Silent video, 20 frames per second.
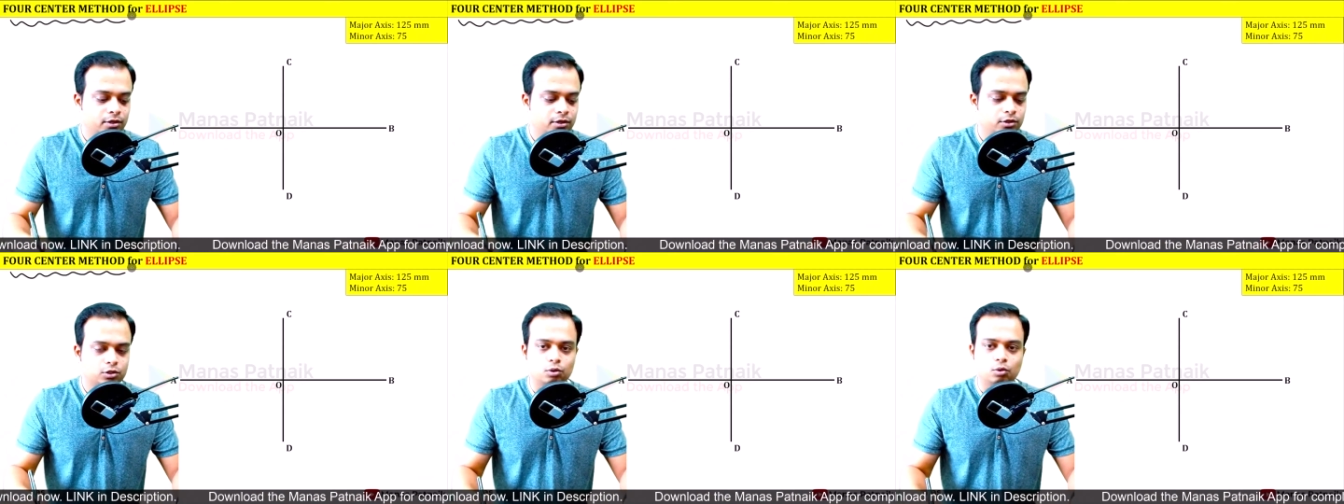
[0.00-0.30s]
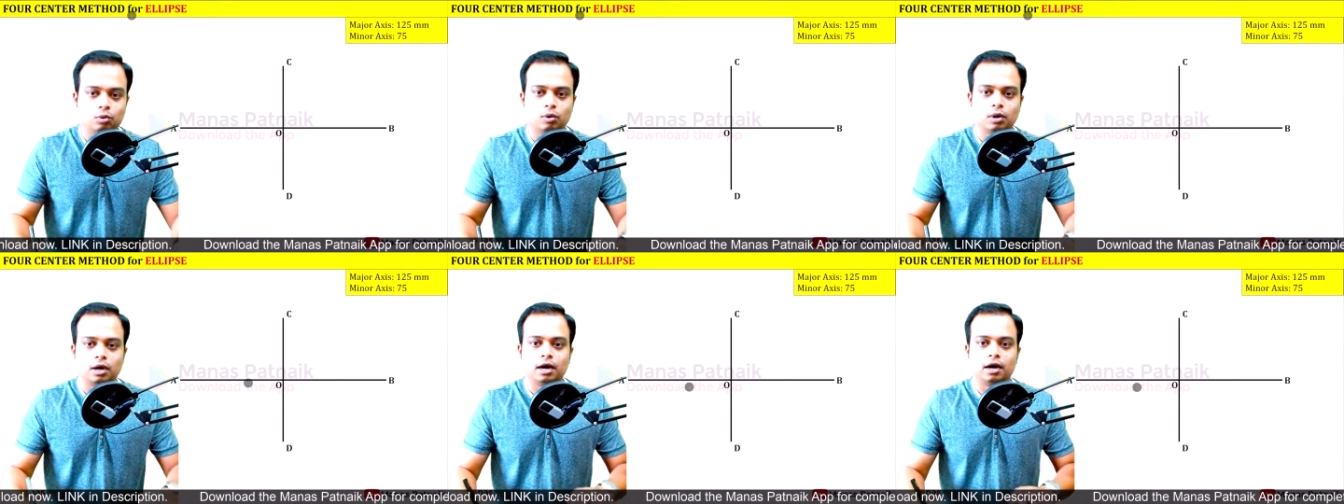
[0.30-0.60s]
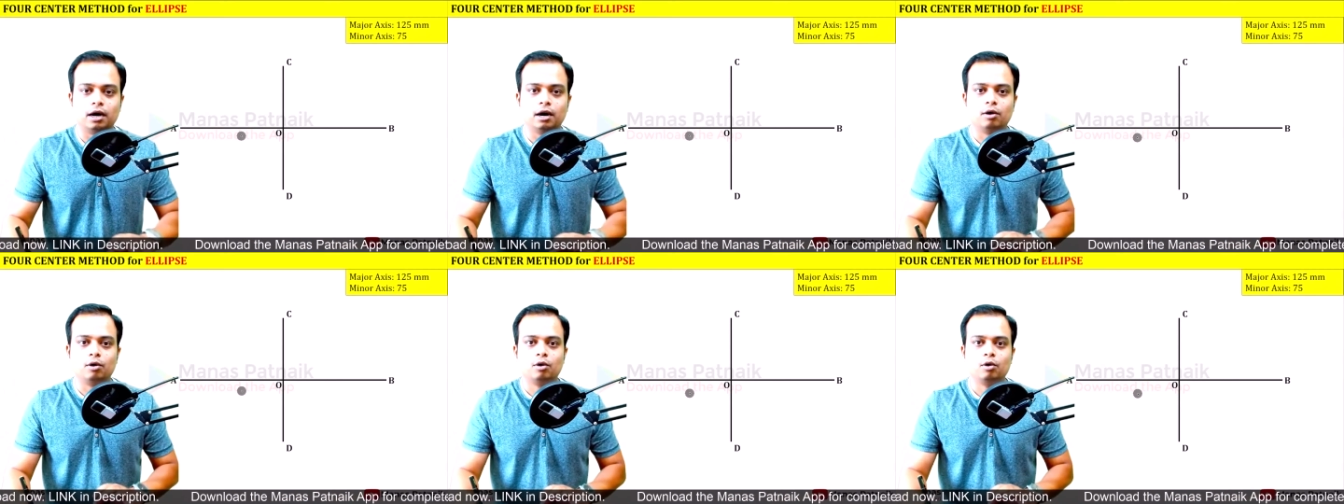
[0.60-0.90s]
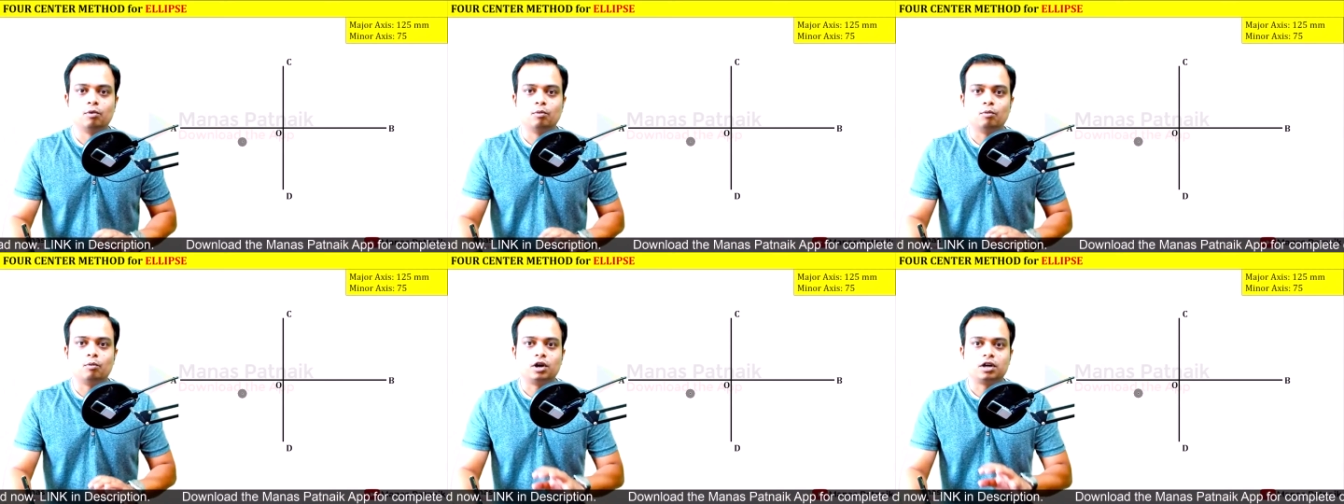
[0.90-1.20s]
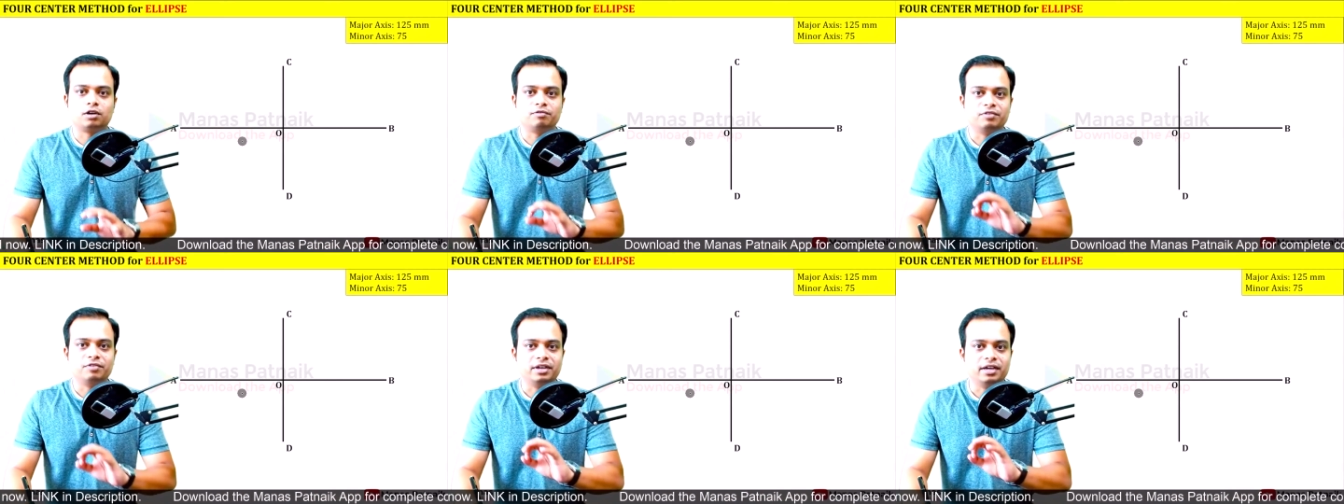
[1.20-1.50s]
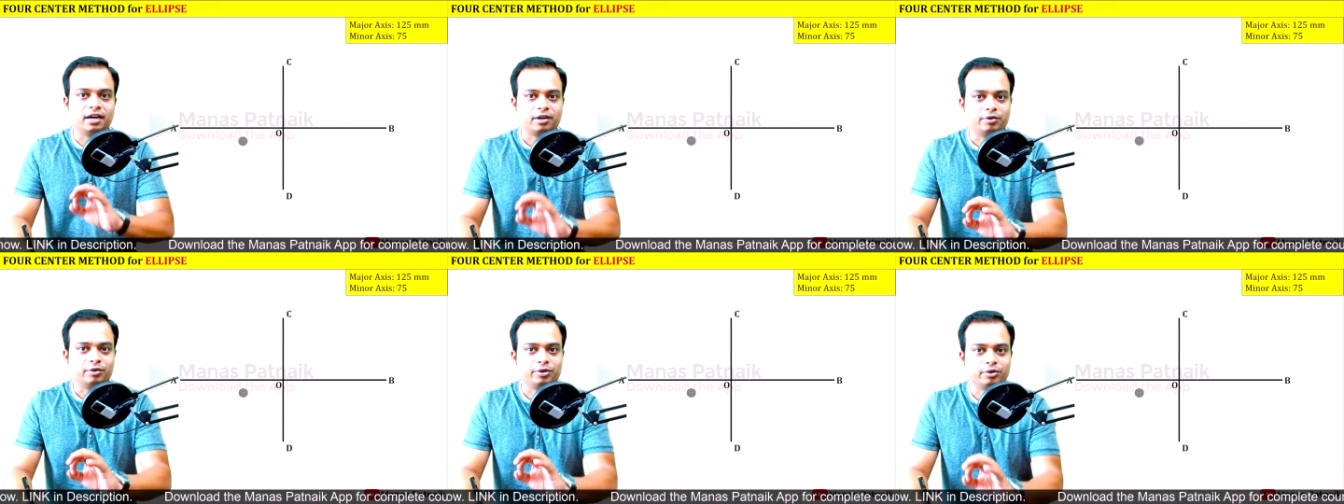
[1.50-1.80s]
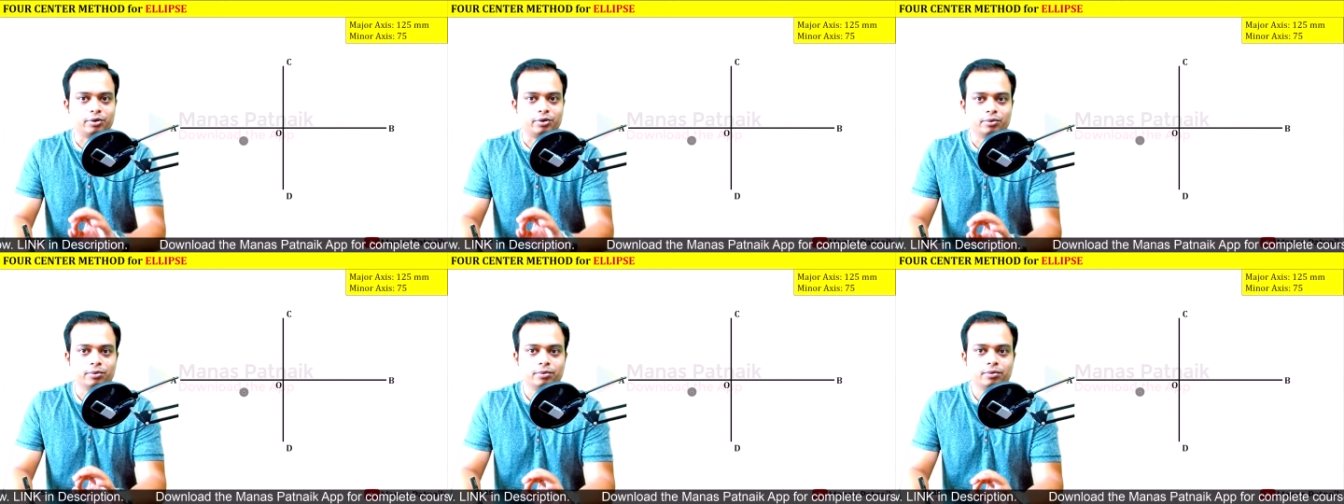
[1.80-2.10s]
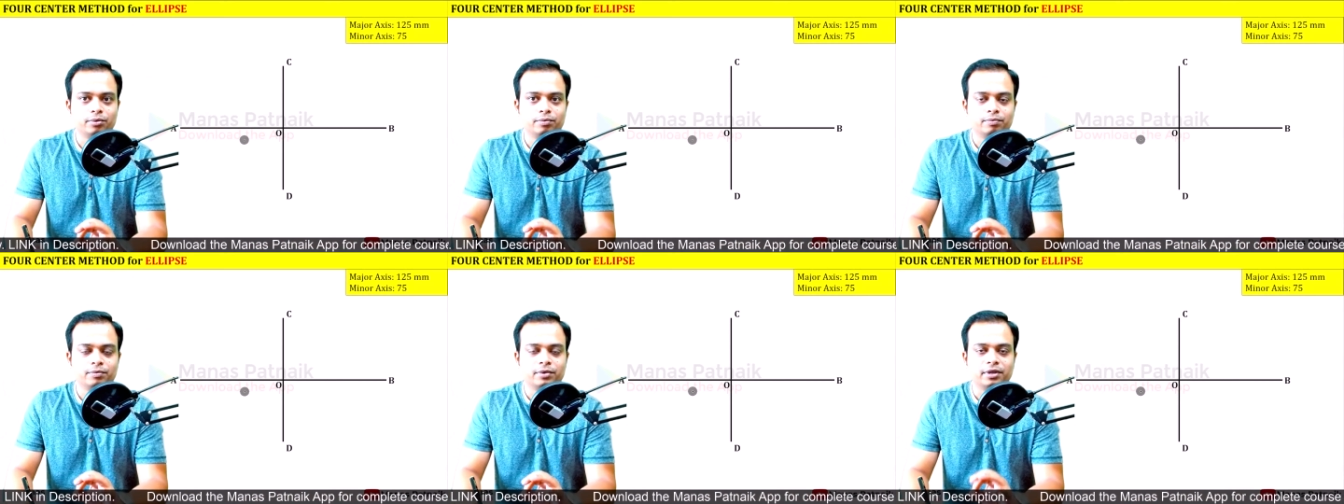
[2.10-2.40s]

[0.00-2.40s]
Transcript: so uh, what we are going to do